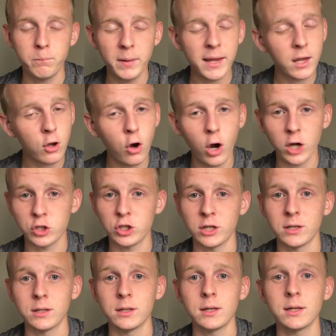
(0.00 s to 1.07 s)
big
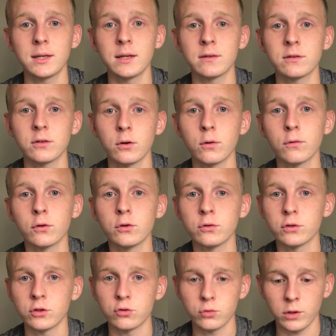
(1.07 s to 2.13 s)
caution against
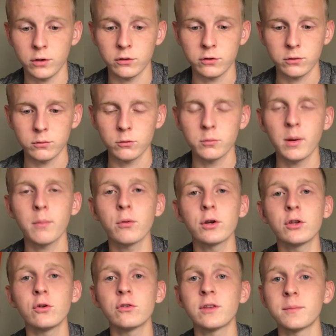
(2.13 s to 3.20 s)
overusing drills.
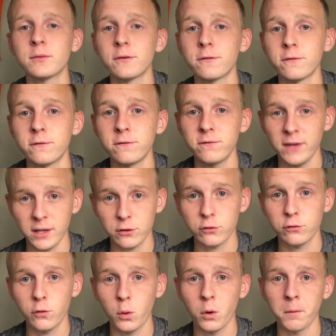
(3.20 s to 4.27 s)
Remember to use them to
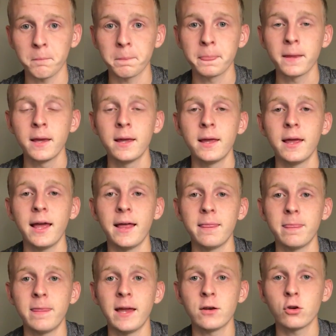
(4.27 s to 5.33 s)
fix form,
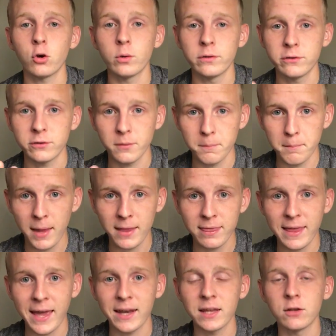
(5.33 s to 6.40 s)
and then go and
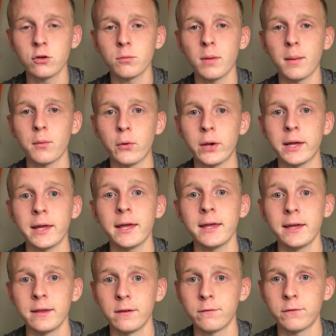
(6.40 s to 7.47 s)
cement that in your memory
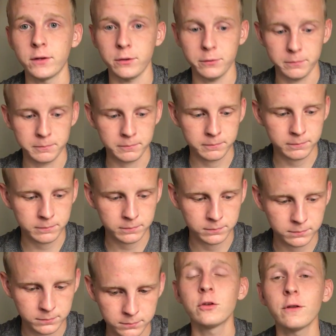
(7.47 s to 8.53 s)
in the field.
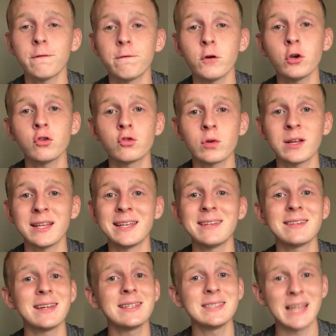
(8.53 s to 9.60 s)
So the first drill
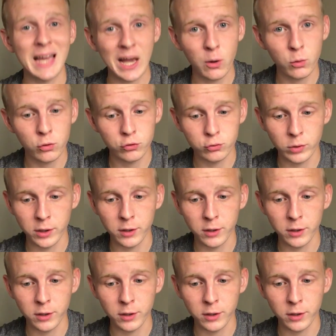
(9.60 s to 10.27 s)
is a towel